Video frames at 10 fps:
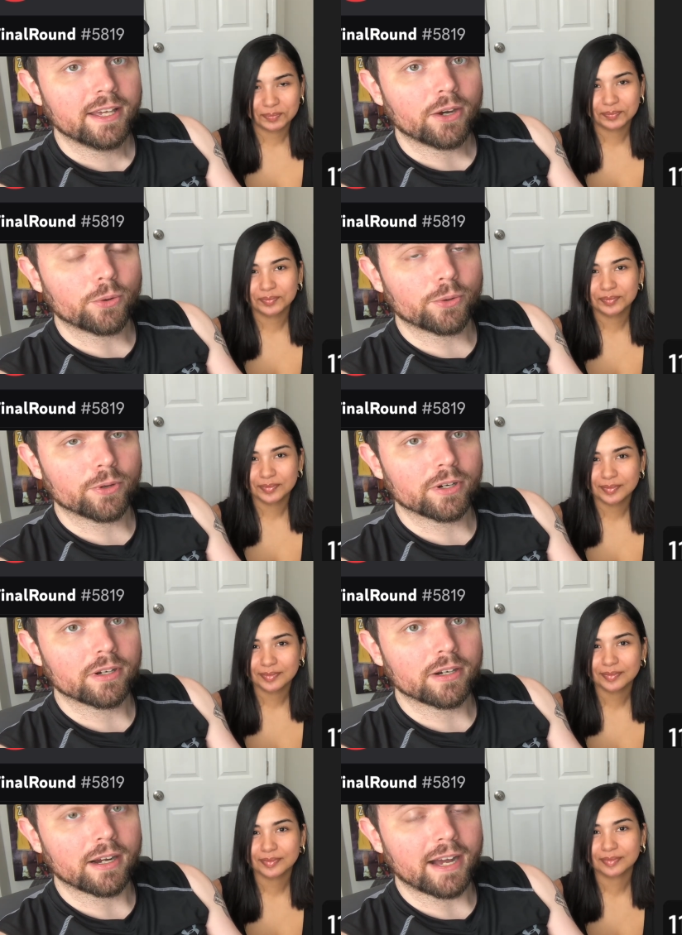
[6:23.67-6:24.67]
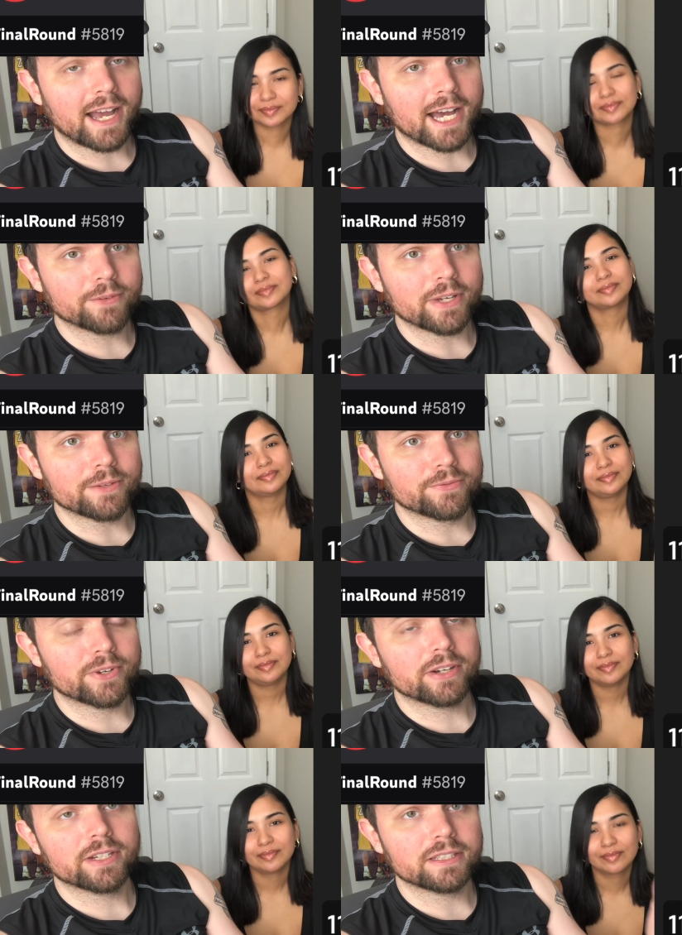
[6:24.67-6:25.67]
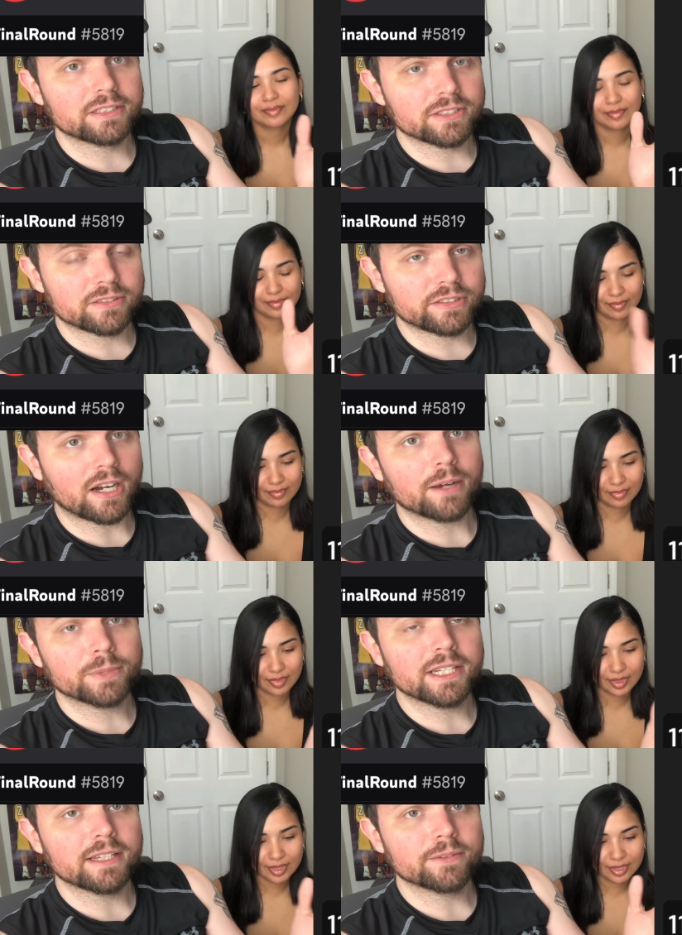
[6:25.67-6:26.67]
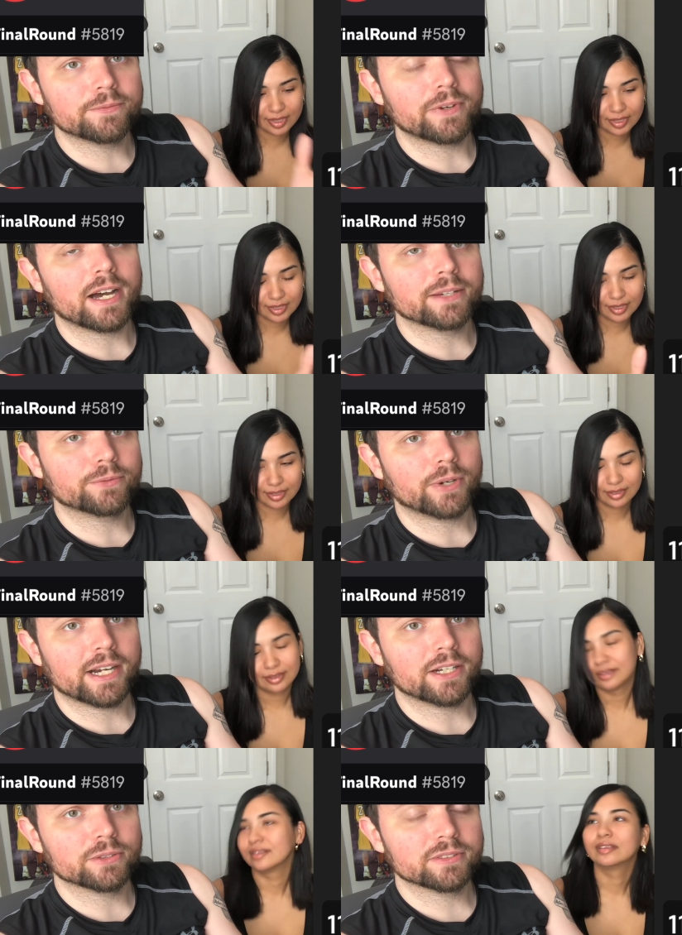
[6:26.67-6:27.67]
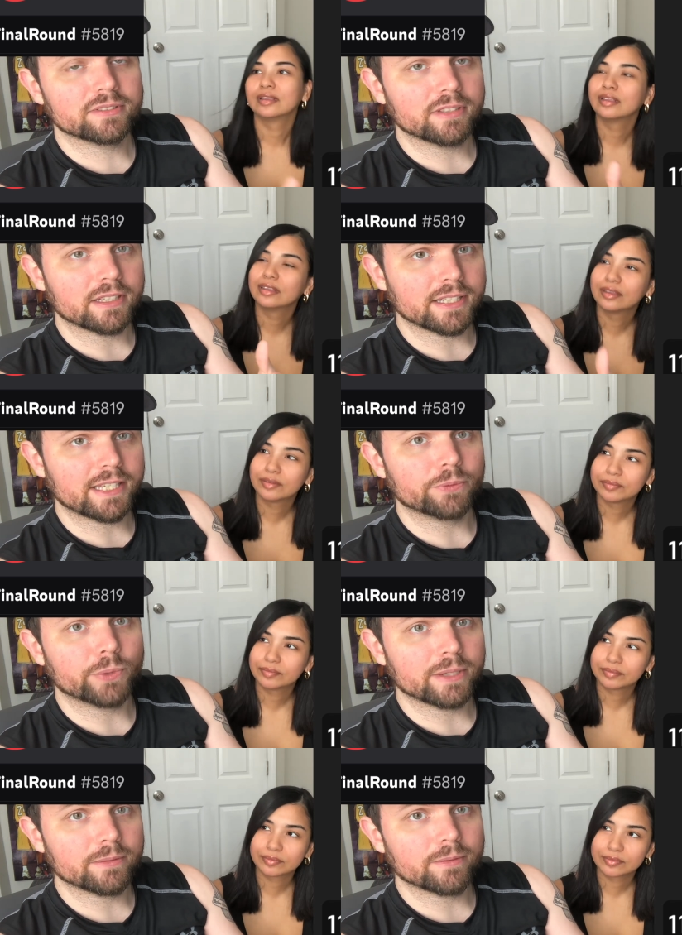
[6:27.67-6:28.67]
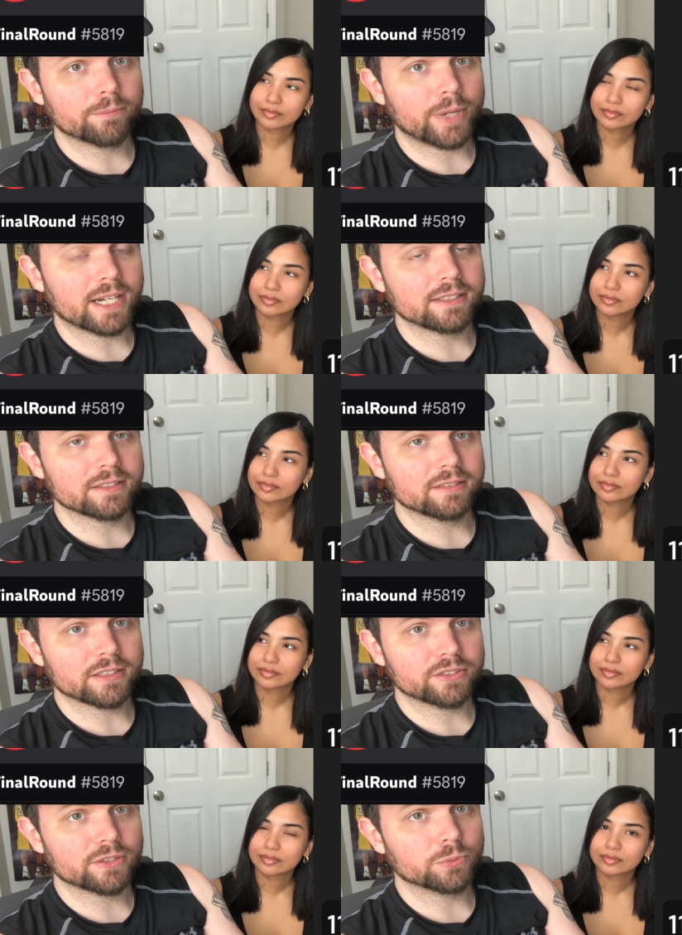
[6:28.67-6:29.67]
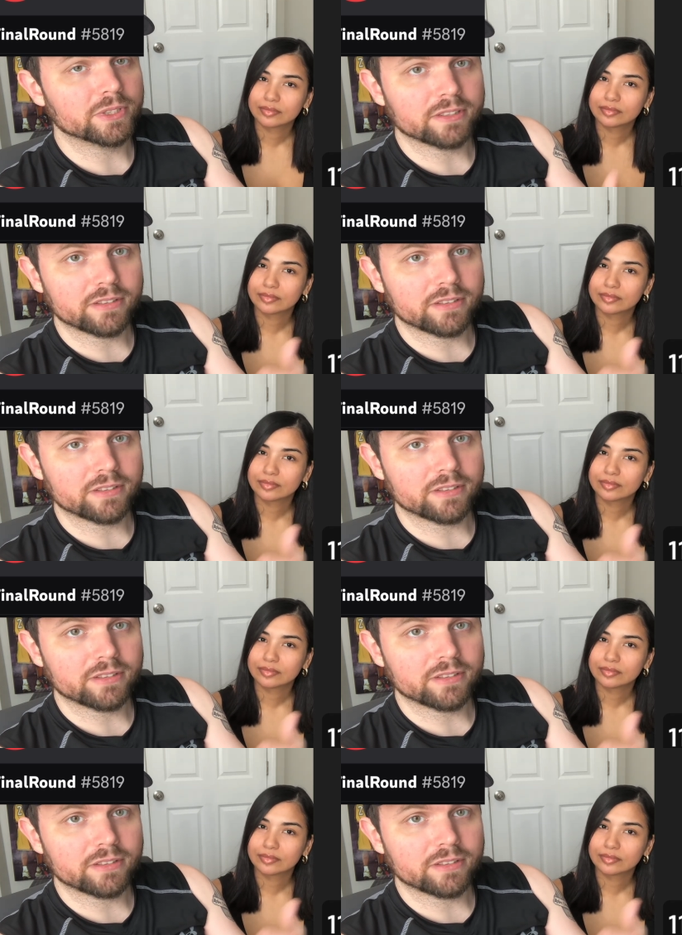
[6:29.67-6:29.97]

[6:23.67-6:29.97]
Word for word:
Speaker 1: or have a very just dominant five rounds uh, and win by decision with a